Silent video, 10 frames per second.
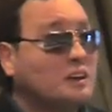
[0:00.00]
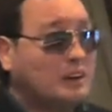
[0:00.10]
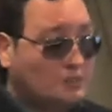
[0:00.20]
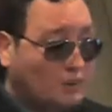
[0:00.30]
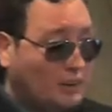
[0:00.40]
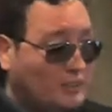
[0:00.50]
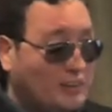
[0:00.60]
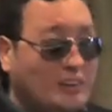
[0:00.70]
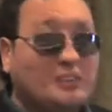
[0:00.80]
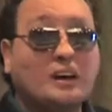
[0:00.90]
And I wrote out the
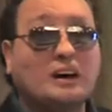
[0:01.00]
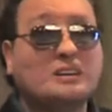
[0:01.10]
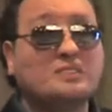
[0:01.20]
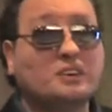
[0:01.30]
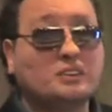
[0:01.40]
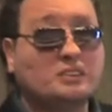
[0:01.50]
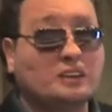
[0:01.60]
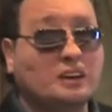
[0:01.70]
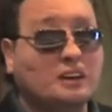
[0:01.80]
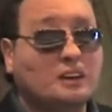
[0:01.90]
name of the hospital, and she's
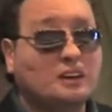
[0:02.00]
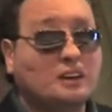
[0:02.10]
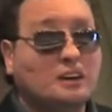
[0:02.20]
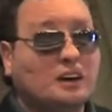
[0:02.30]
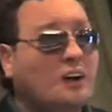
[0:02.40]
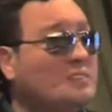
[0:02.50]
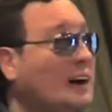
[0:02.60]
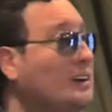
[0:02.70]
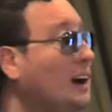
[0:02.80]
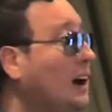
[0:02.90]
like, oh my
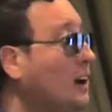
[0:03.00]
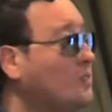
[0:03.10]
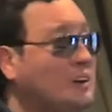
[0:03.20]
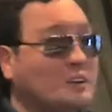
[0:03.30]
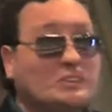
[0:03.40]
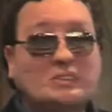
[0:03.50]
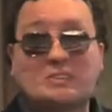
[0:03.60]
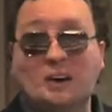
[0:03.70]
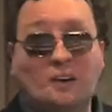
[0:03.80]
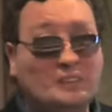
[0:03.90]
God, we are
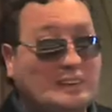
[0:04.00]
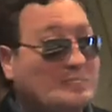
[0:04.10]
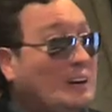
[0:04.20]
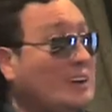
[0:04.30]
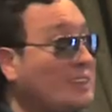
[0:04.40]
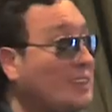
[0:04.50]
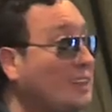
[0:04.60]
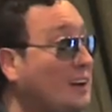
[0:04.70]
so much better than